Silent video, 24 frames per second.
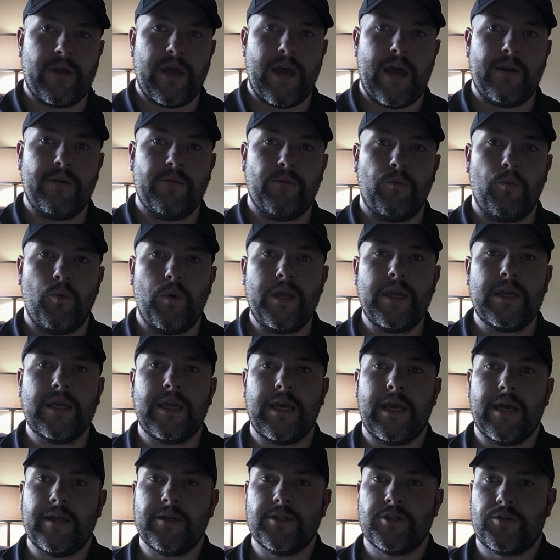that we
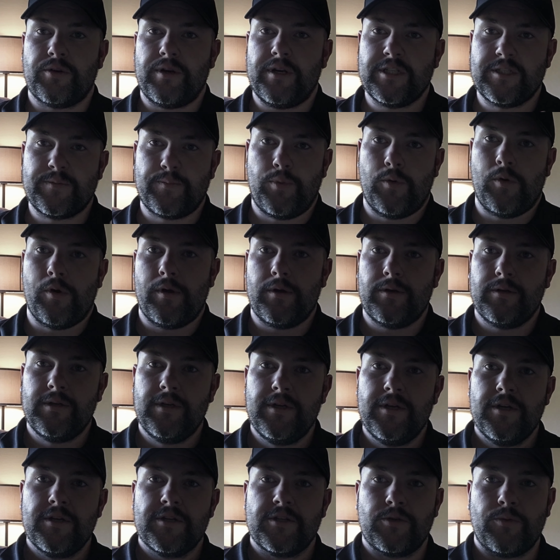can transport
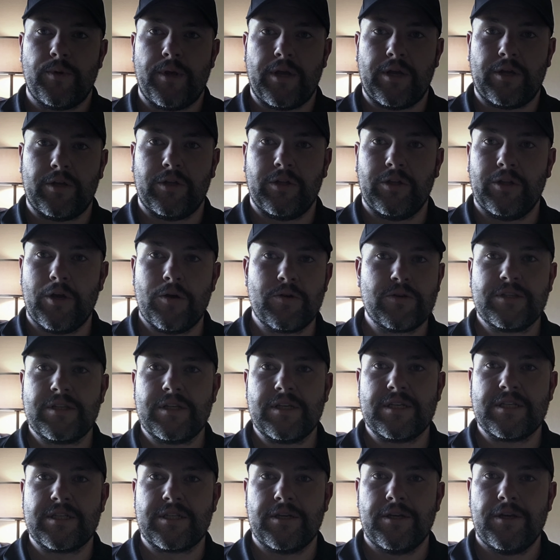to a
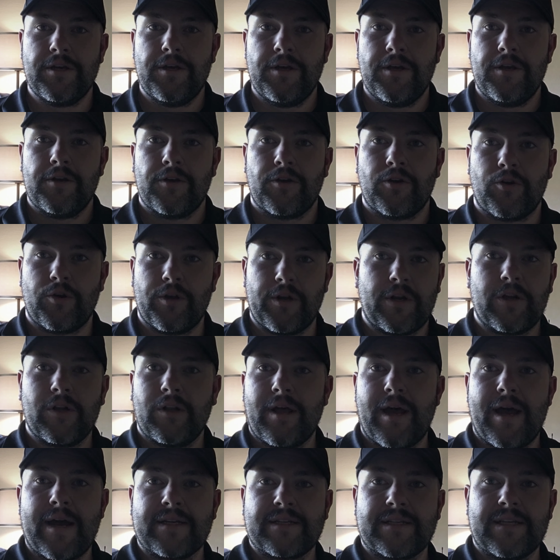closest
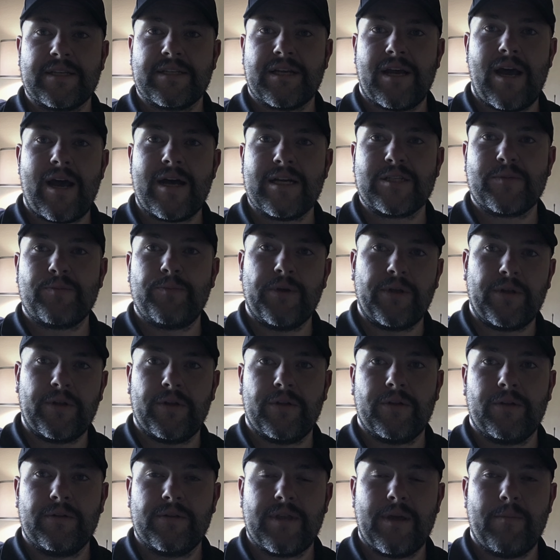critical access
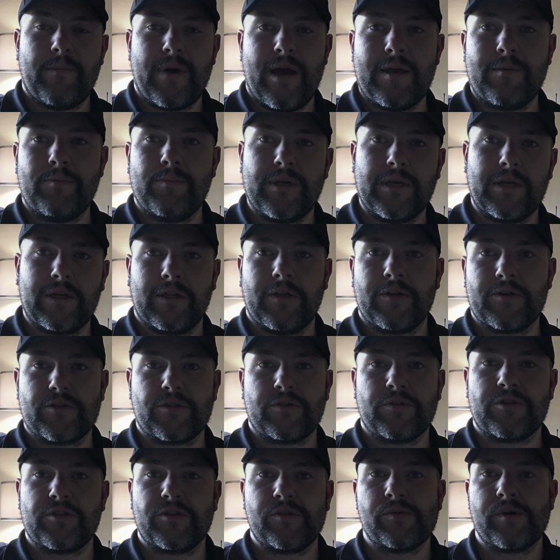hospital that might be
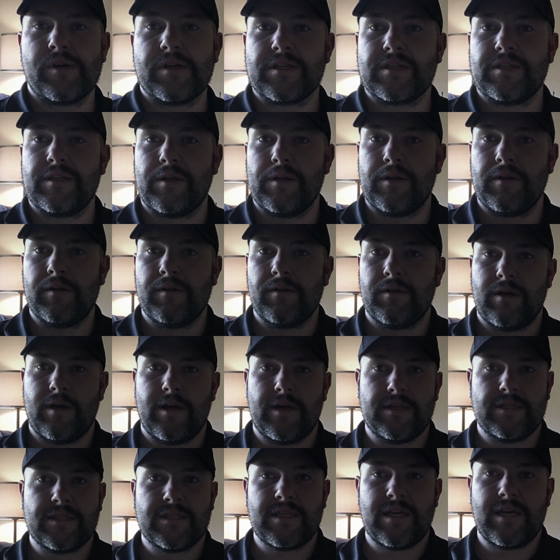closer to us than,
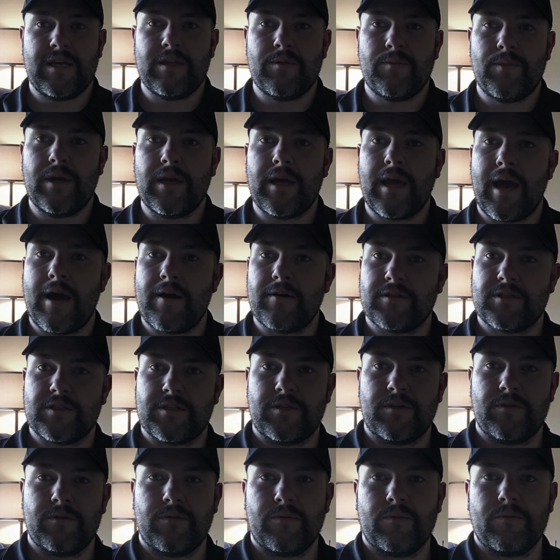say, the Big
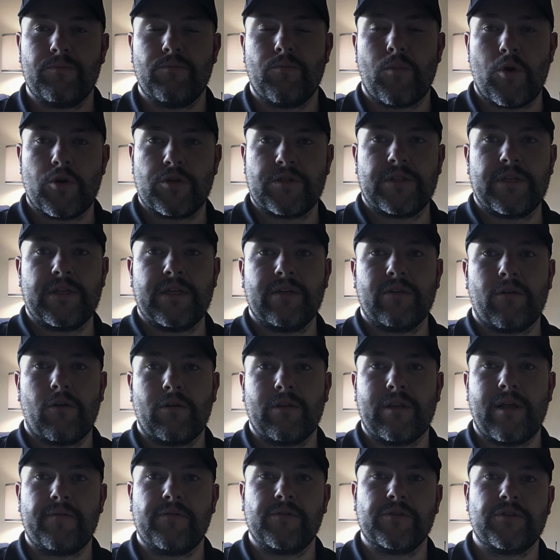House, Mercy,
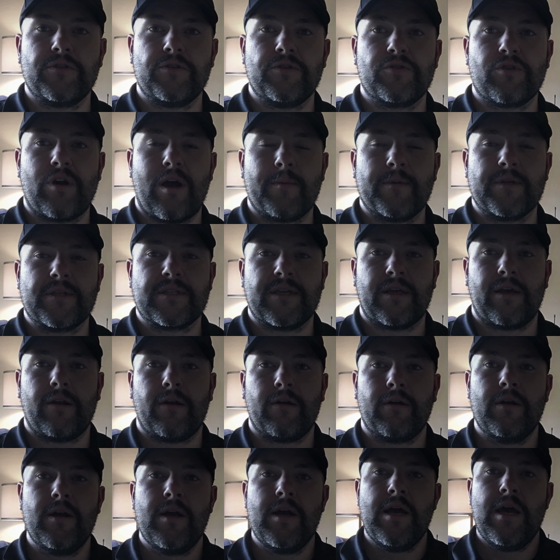or Level 2 Trauma
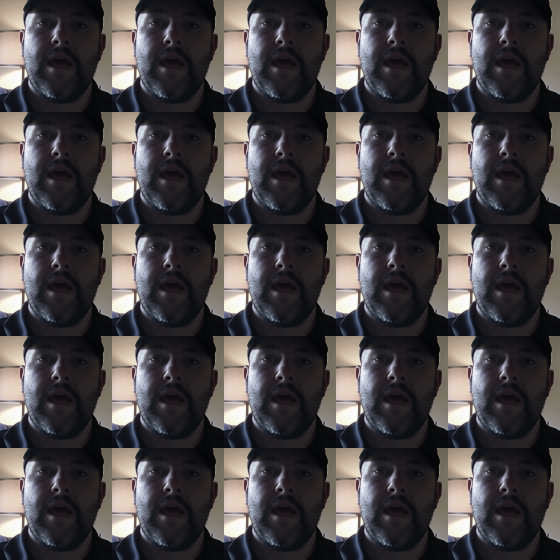Center.